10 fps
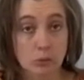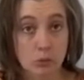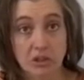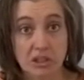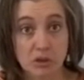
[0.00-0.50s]

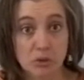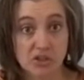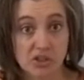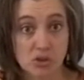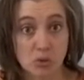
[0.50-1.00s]
really
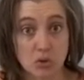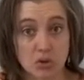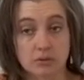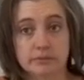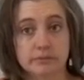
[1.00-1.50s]
loose
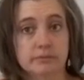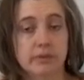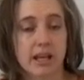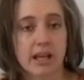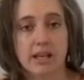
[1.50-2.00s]
stool?
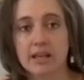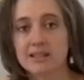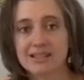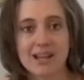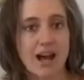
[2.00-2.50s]
Okay,
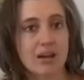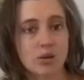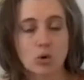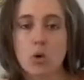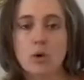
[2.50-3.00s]
it's not
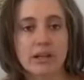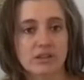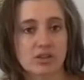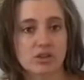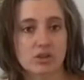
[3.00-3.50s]

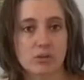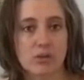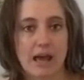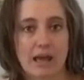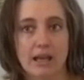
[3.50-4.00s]
going to do
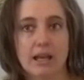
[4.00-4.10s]
that.